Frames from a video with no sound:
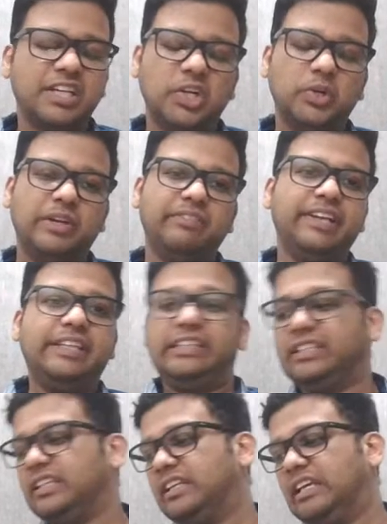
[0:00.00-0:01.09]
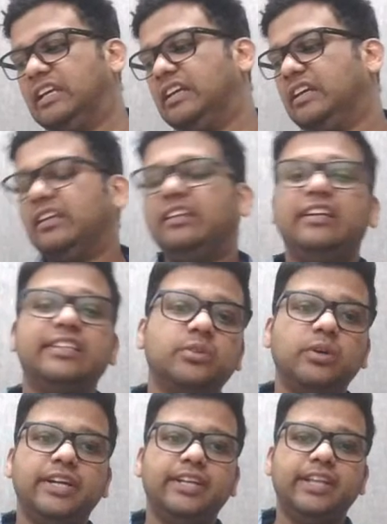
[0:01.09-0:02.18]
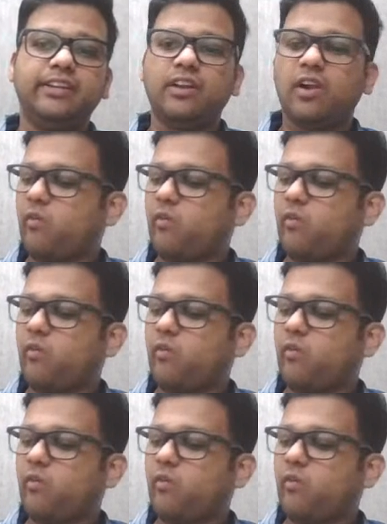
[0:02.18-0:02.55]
Okay, fine. Let's go ahead then.